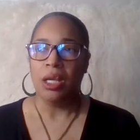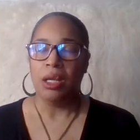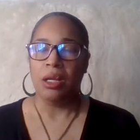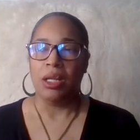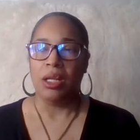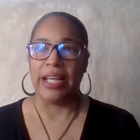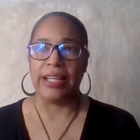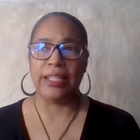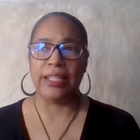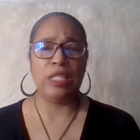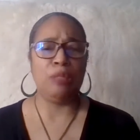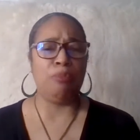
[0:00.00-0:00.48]

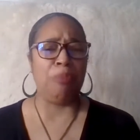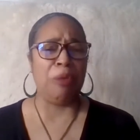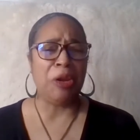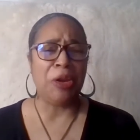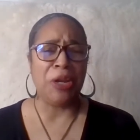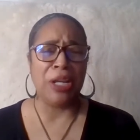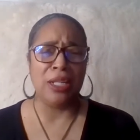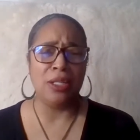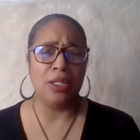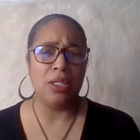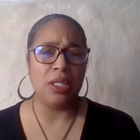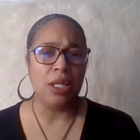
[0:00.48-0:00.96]

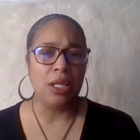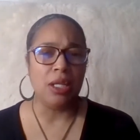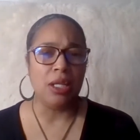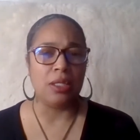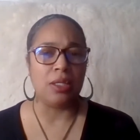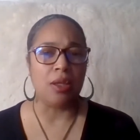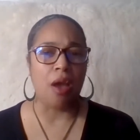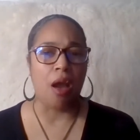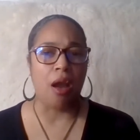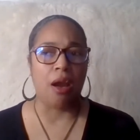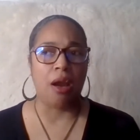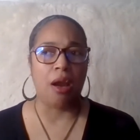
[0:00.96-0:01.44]
experiences
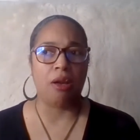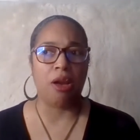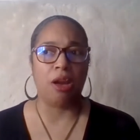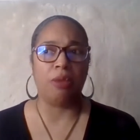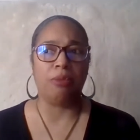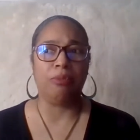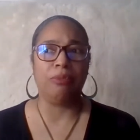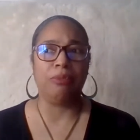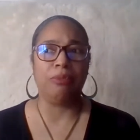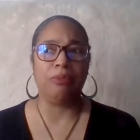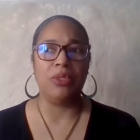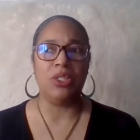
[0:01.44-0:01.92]
are
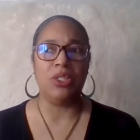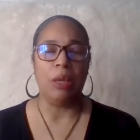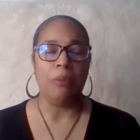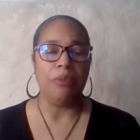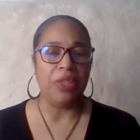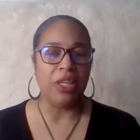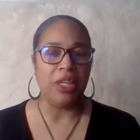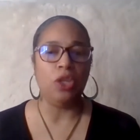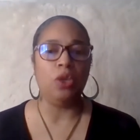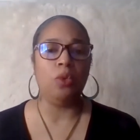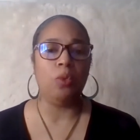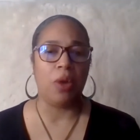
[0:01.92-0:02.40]

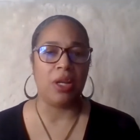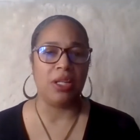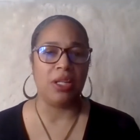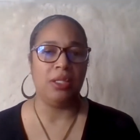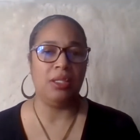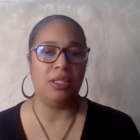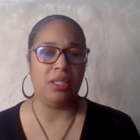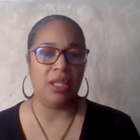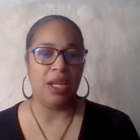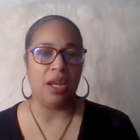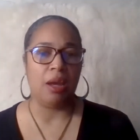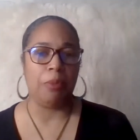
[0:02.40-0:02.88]
something you want to
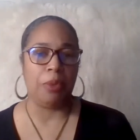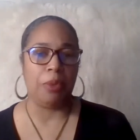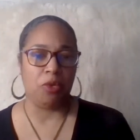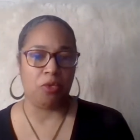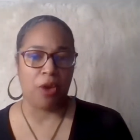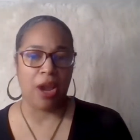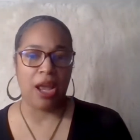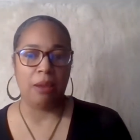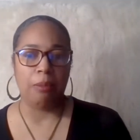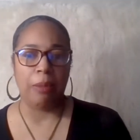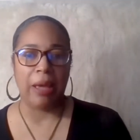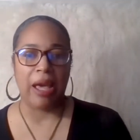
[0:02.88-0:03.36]
sit up and
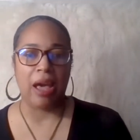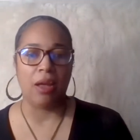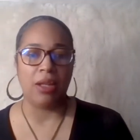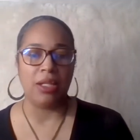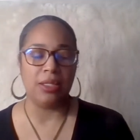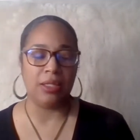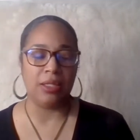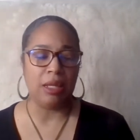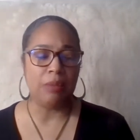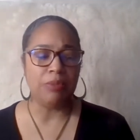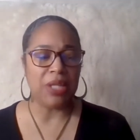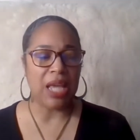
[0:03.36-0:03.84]
write about. And
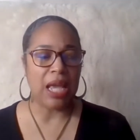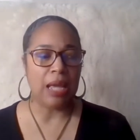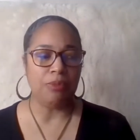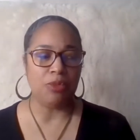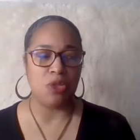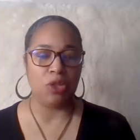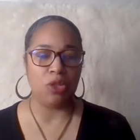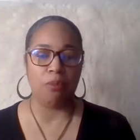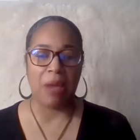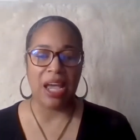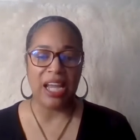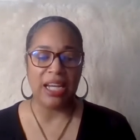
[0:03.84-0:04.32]
sometimes
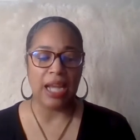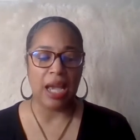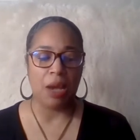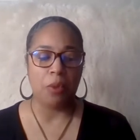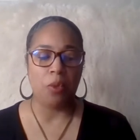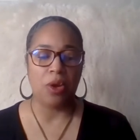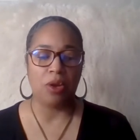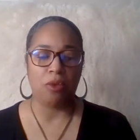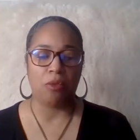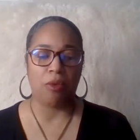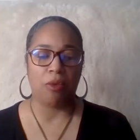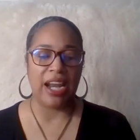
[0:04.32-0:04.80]
you might not
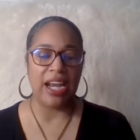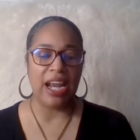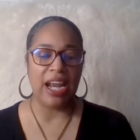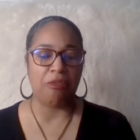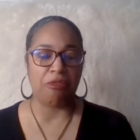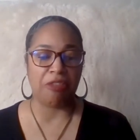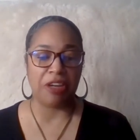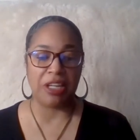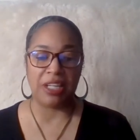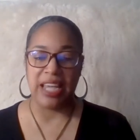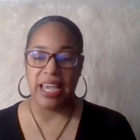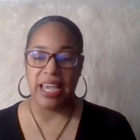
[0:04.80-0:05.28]
want to write
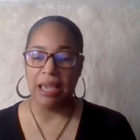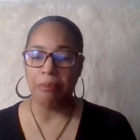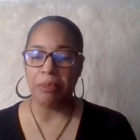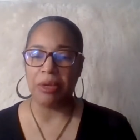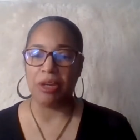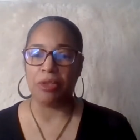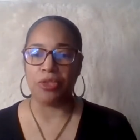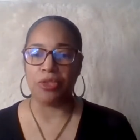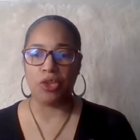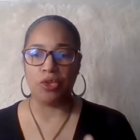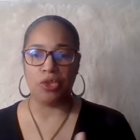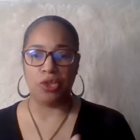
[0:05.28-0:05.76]
every day, but
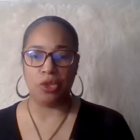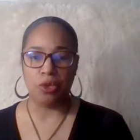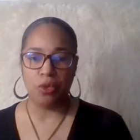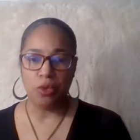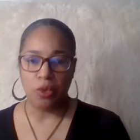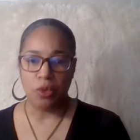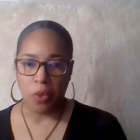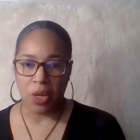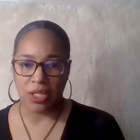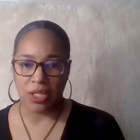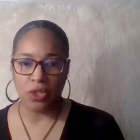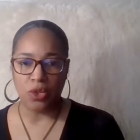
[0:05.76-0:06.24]
if you do the
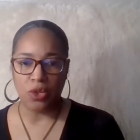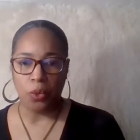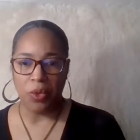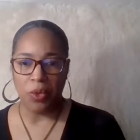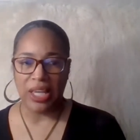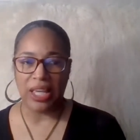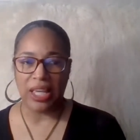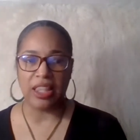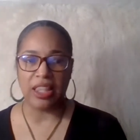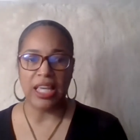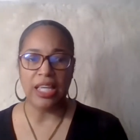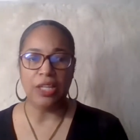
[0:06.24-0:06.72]
once a
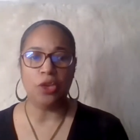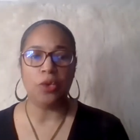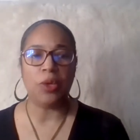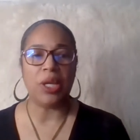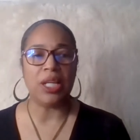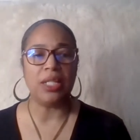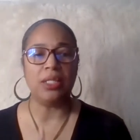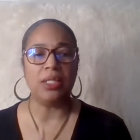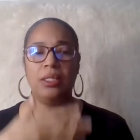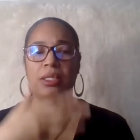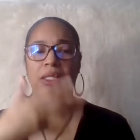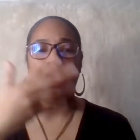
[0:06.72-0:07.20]
week thing, you
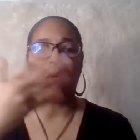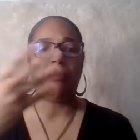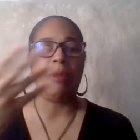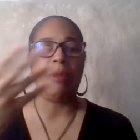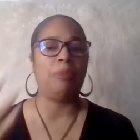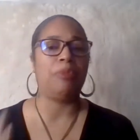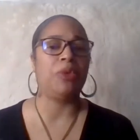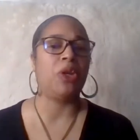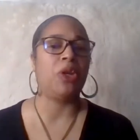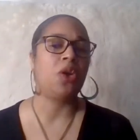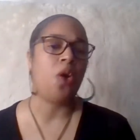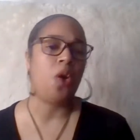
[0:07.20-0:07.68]
can sum up
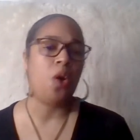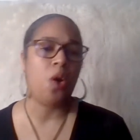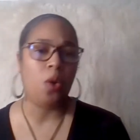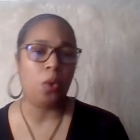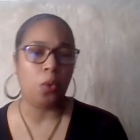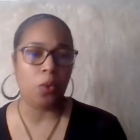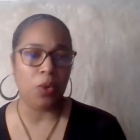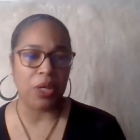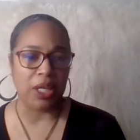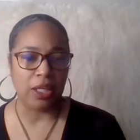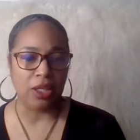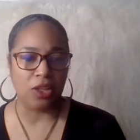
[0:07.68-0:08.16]
your whole
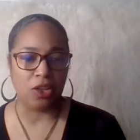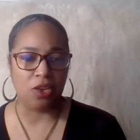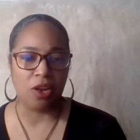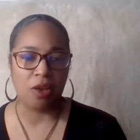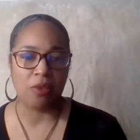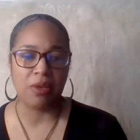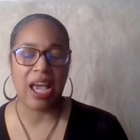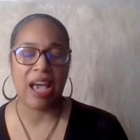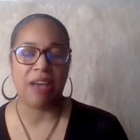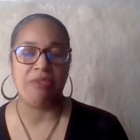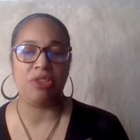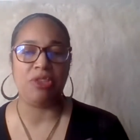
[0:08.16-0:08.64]
week. You
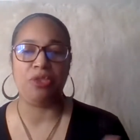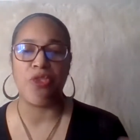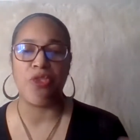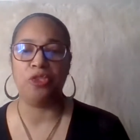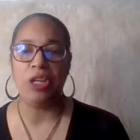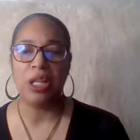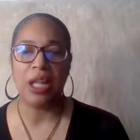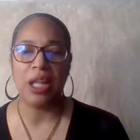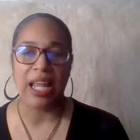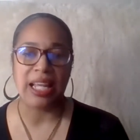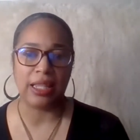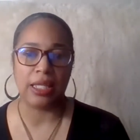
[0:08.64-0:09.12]
don't have to
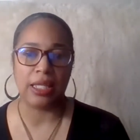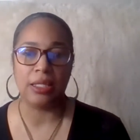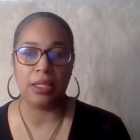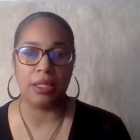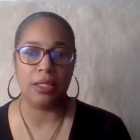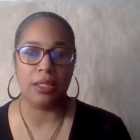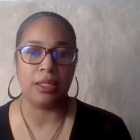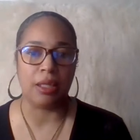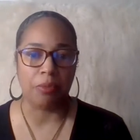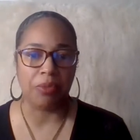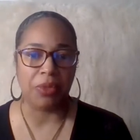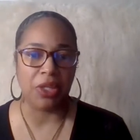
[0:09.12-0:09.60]
feel like this
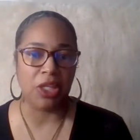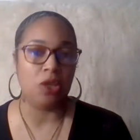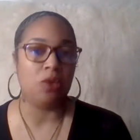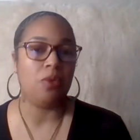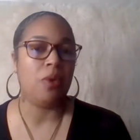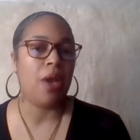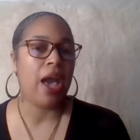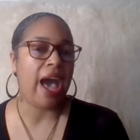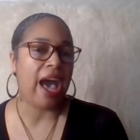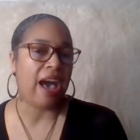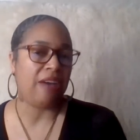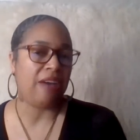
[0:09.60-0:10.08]
is something you
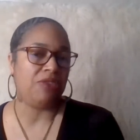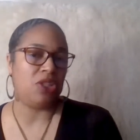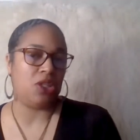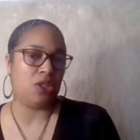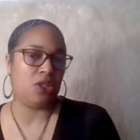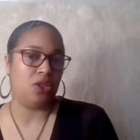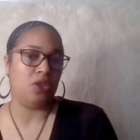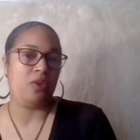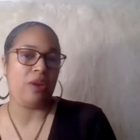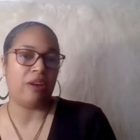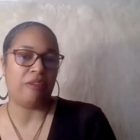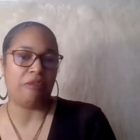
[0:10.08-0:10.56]
have to
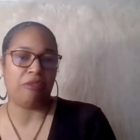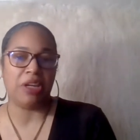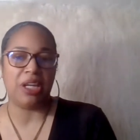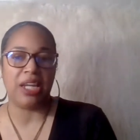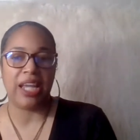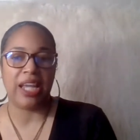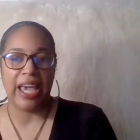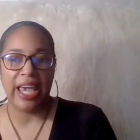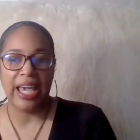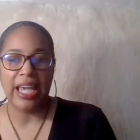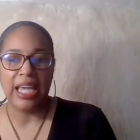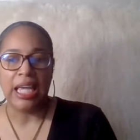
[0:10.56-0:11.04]
do every
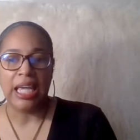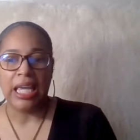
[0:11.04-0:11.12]
day.